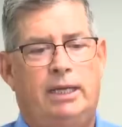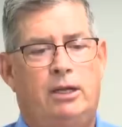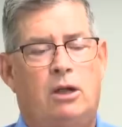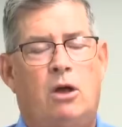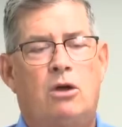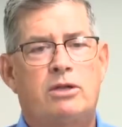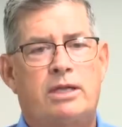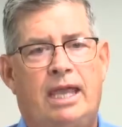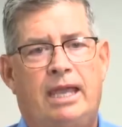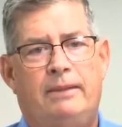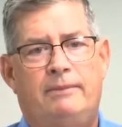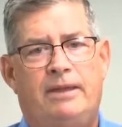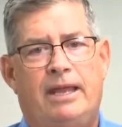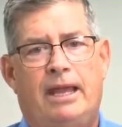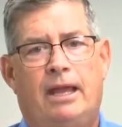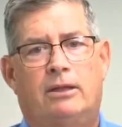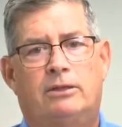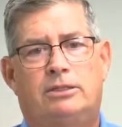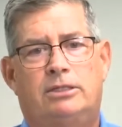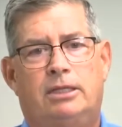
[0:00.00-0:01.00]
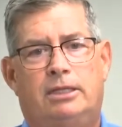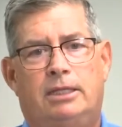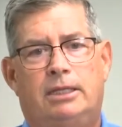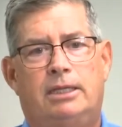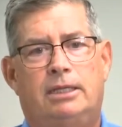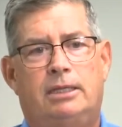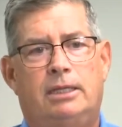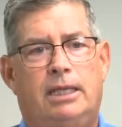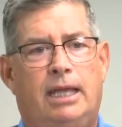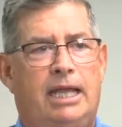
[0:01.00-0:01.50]
all came down to
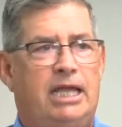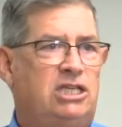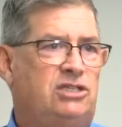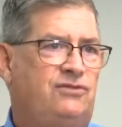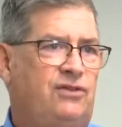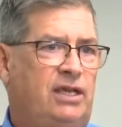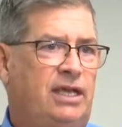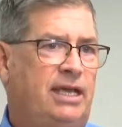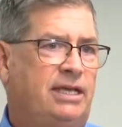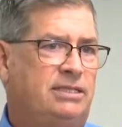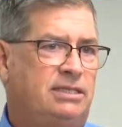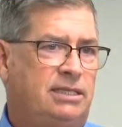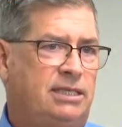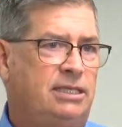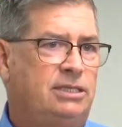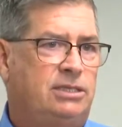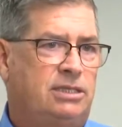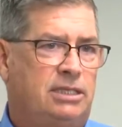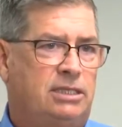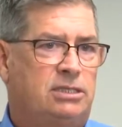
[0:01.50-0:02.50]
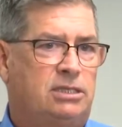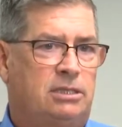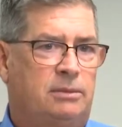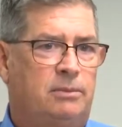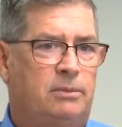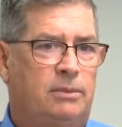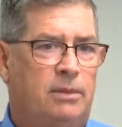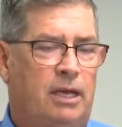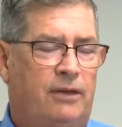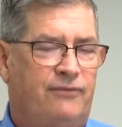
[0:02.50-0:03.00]
the HVAC
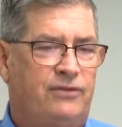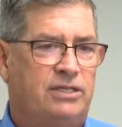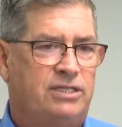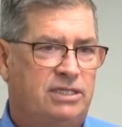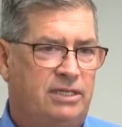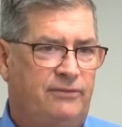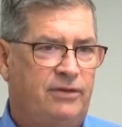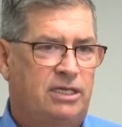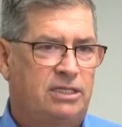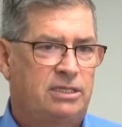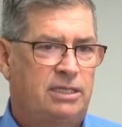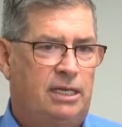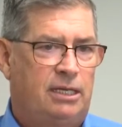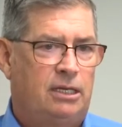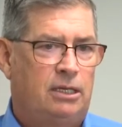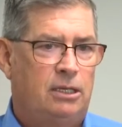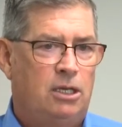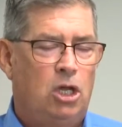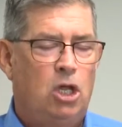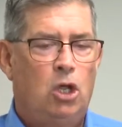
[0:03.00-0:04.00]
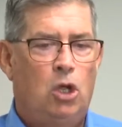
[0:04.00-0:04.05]
system of the Civic Center.